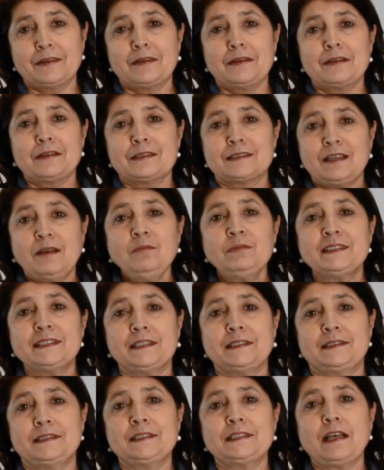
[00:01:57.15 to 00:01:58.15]
Some
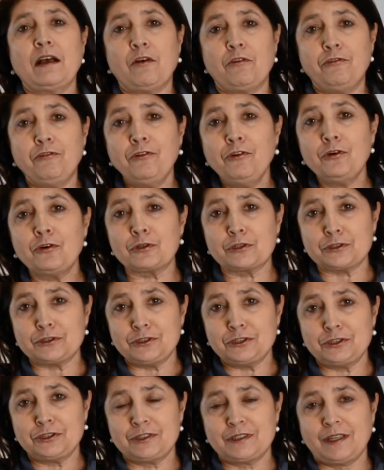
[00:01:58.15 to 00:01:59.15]
scissors are
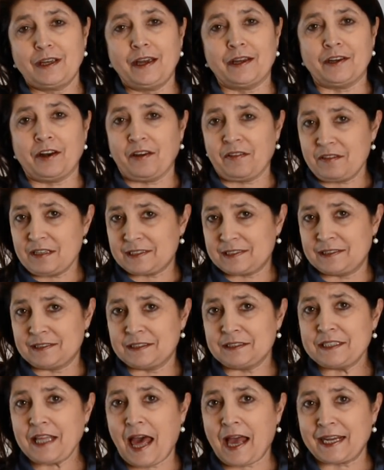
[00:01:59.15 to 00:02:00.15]
forged and other
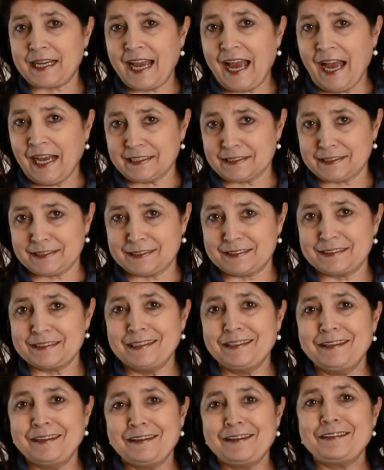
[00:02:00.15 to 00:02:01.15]
scissors are cast.
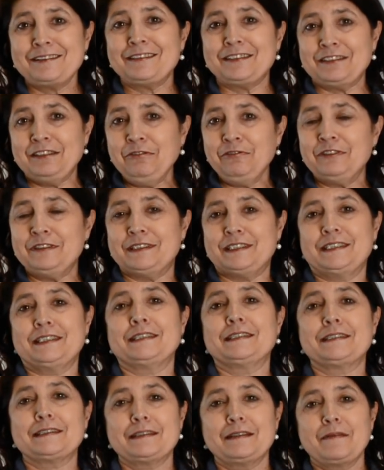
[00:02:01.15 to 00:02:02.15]
The difference
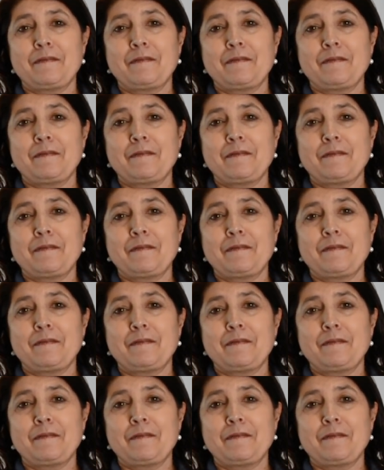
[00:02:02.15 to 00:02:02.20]
is,